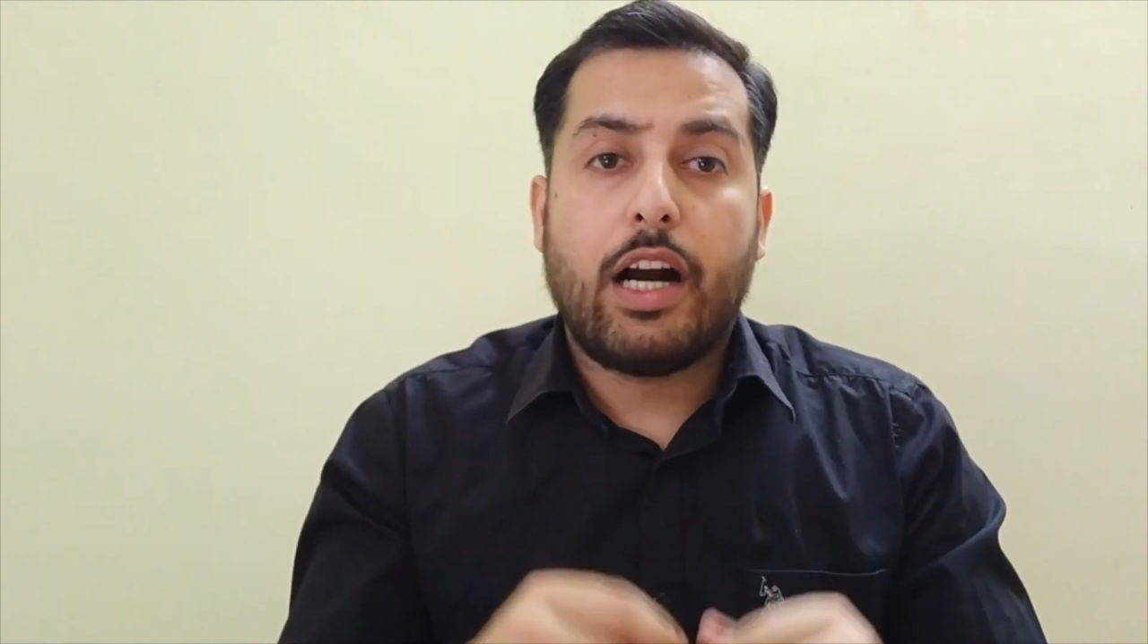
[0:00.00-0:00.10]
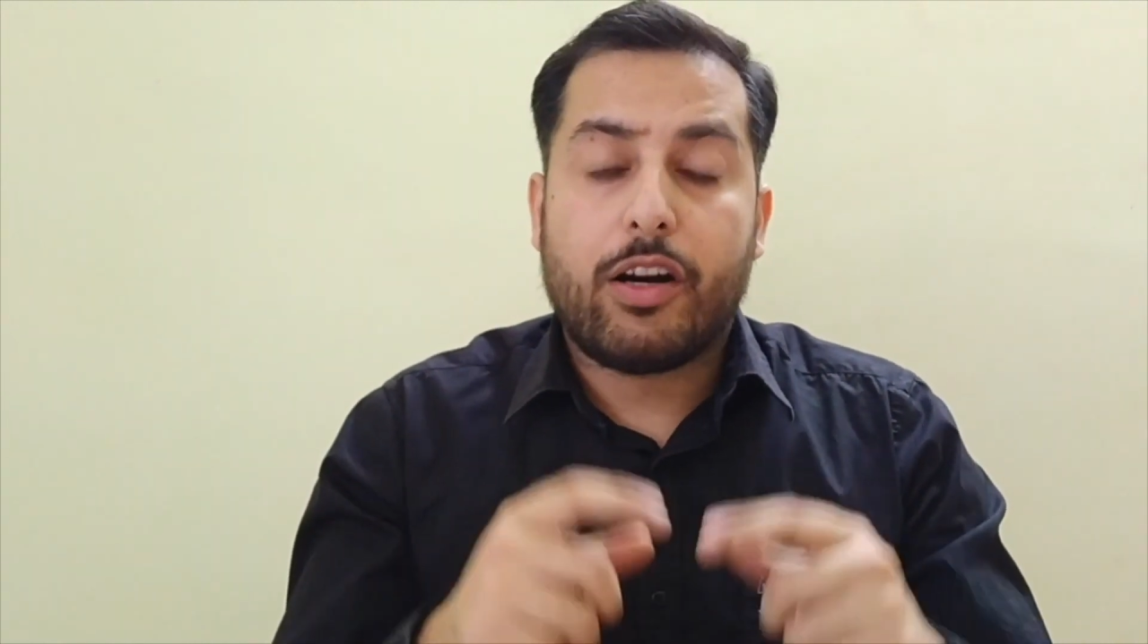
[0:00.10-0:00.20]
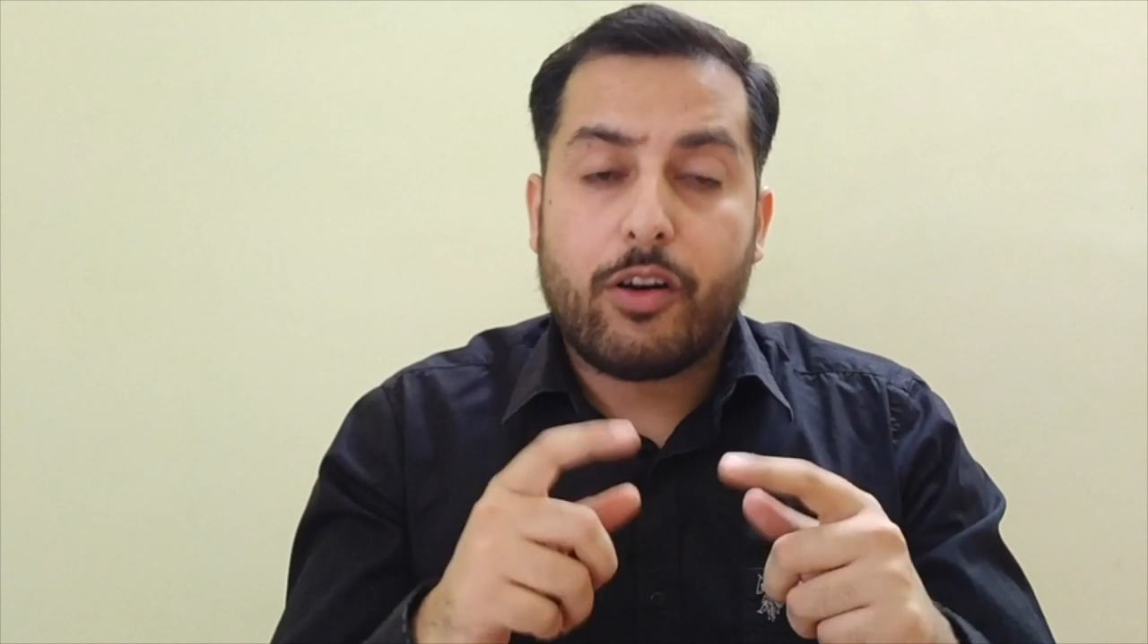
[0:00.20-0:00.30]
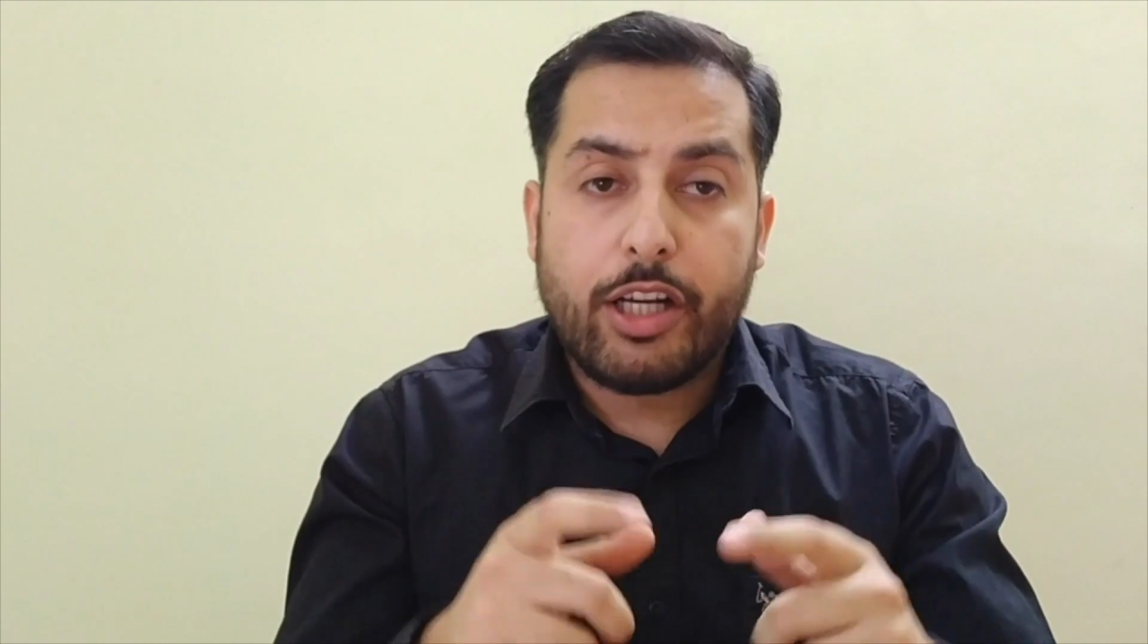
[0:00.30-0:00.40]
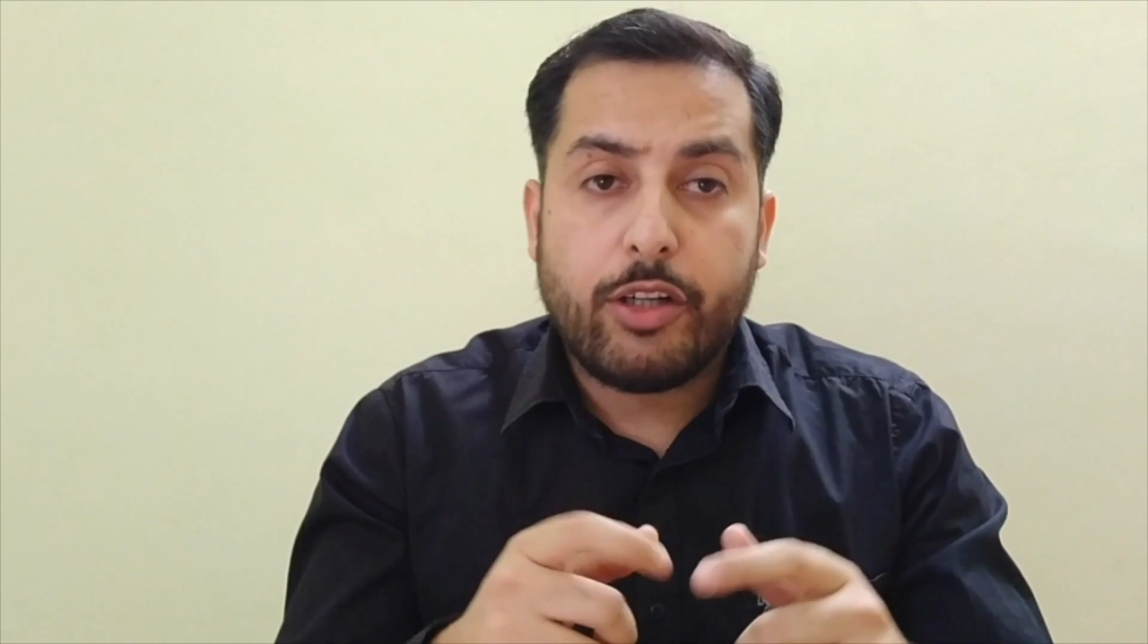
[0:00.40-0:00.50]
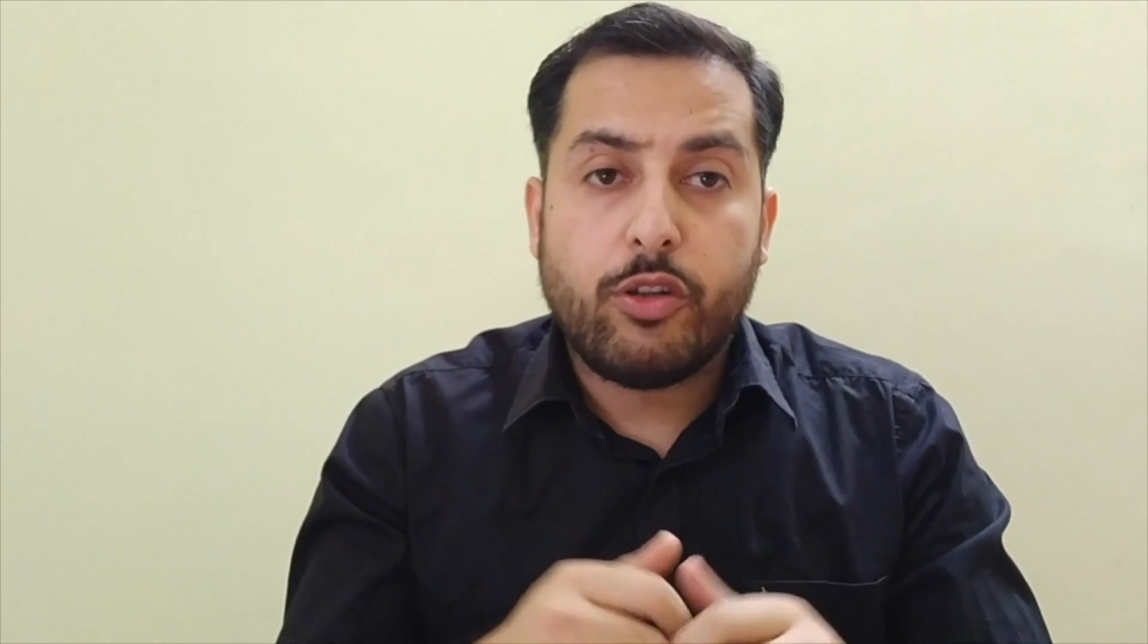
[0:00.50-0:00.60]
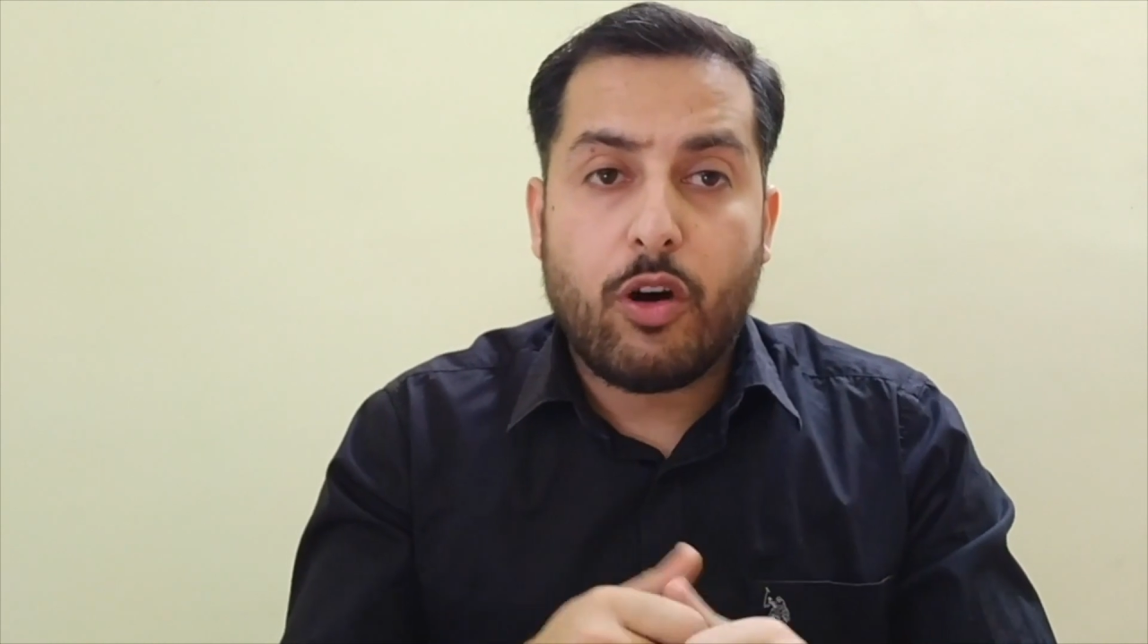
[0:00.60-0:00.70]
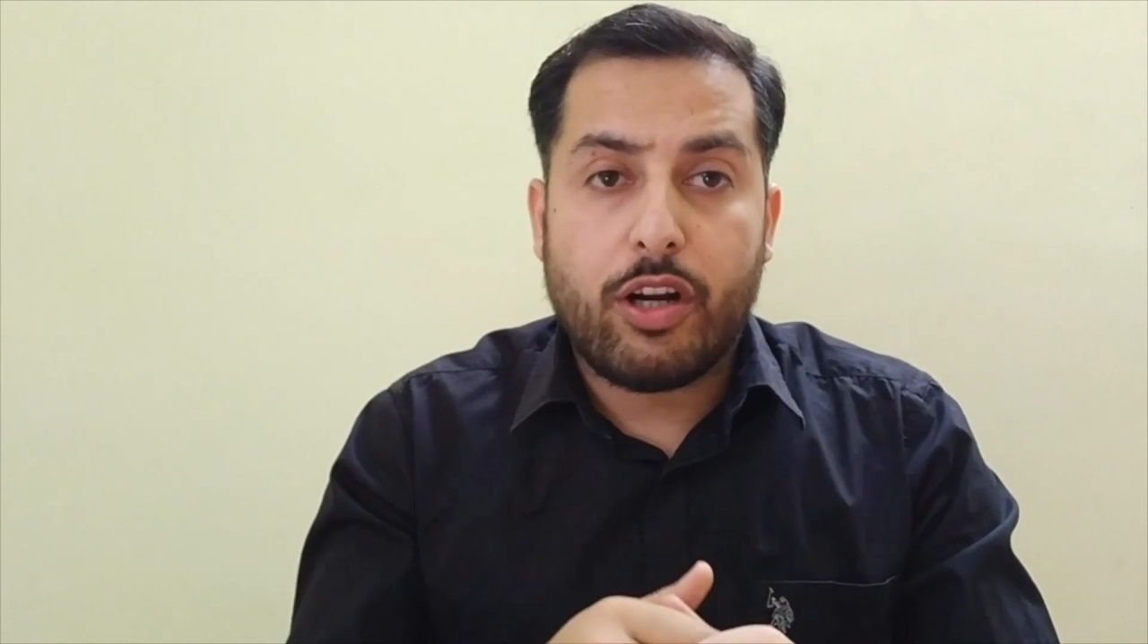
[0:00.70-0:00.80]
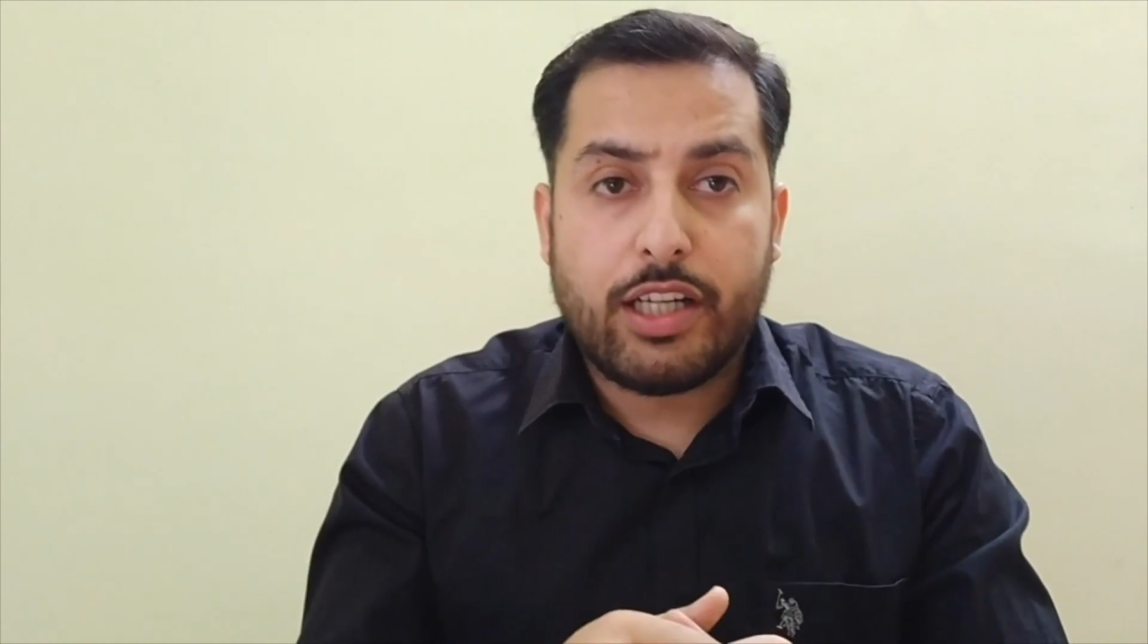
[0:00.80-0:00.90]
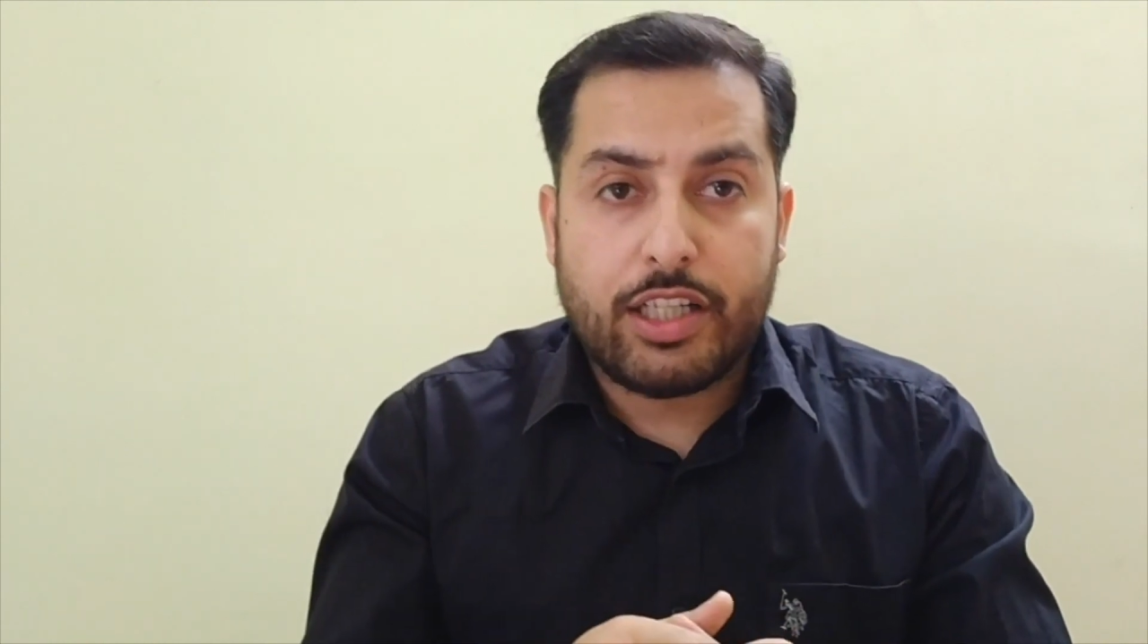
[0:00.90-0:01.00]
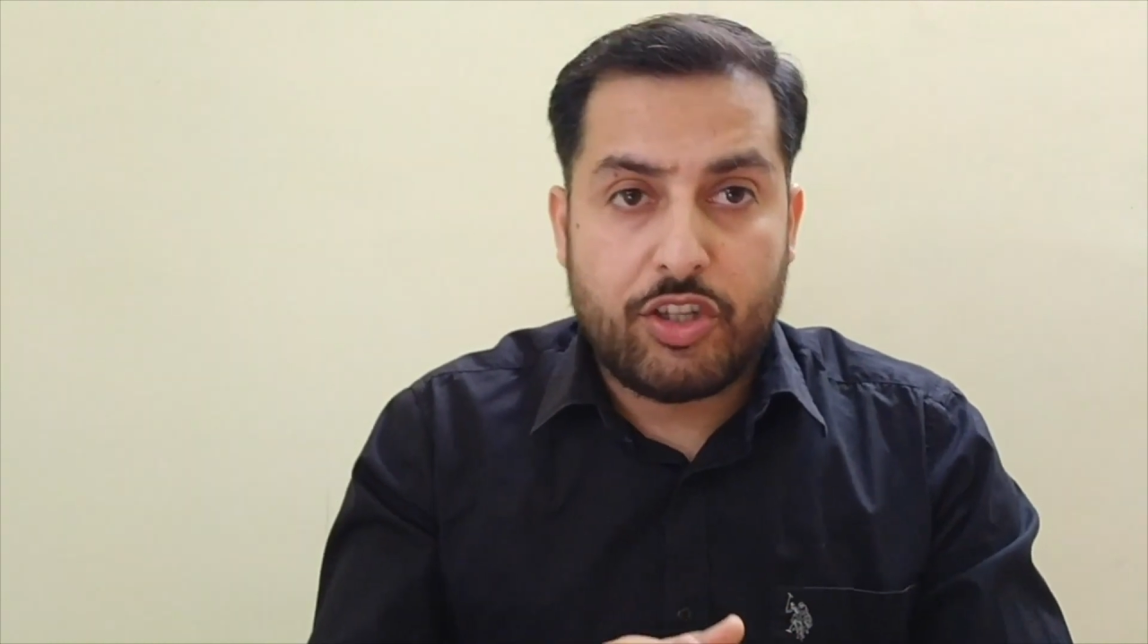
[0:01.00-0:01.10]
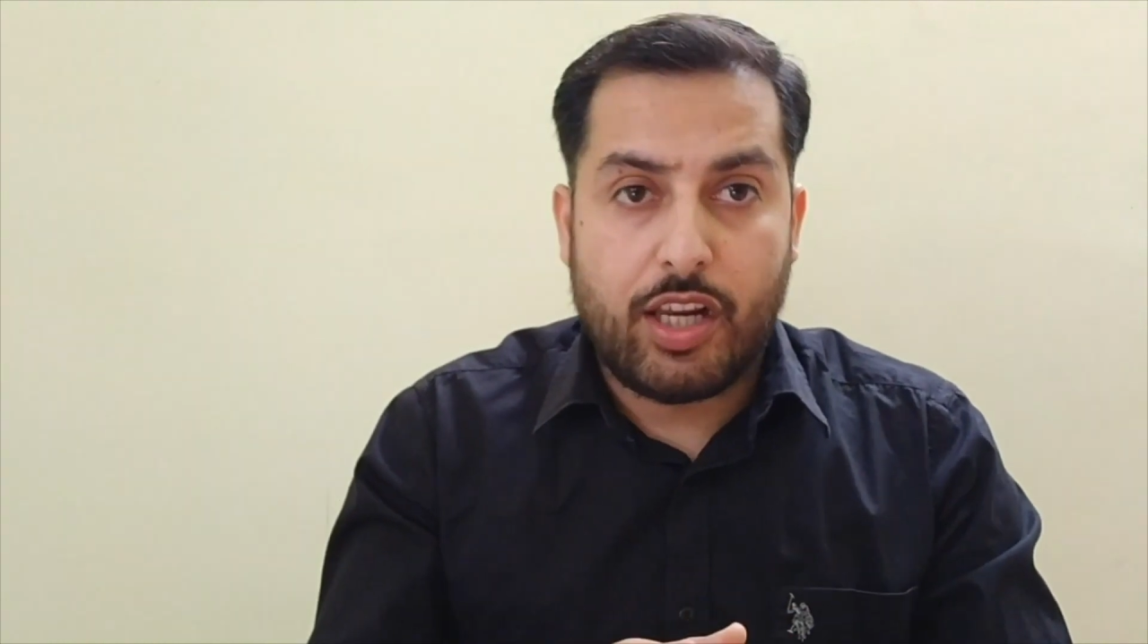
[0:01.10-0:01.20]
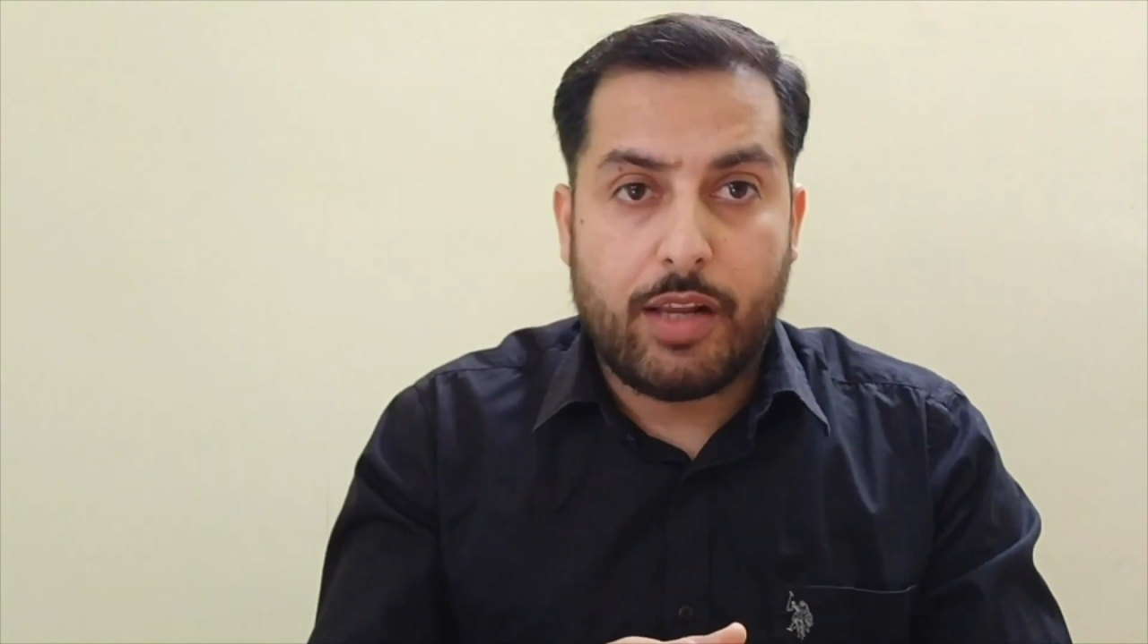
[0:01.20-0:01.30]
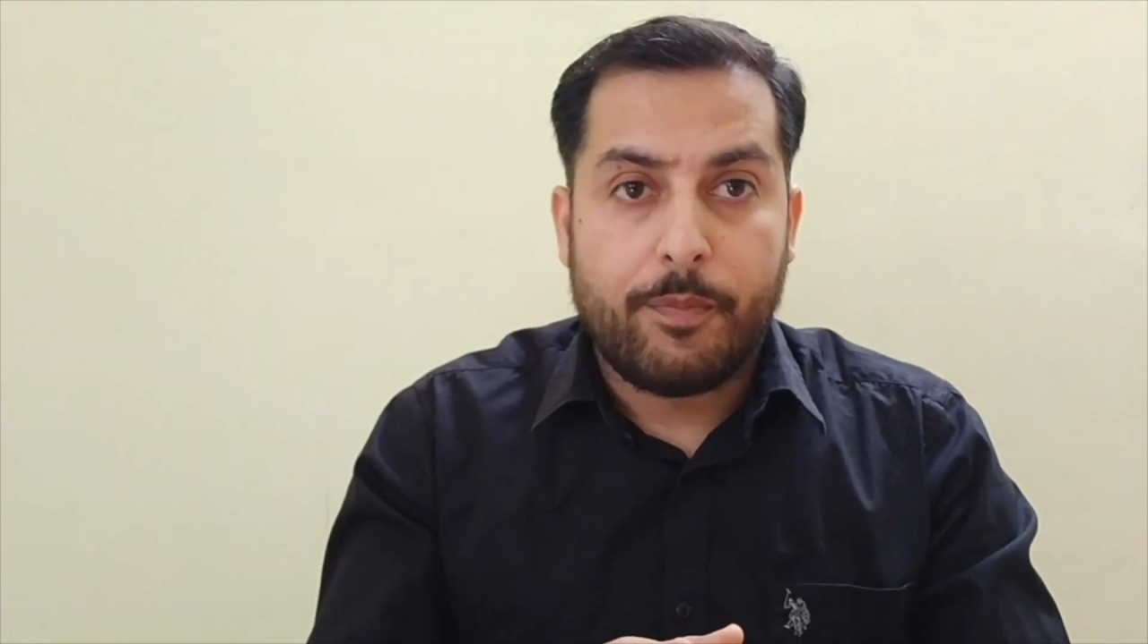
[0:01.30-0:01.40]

according to your industry.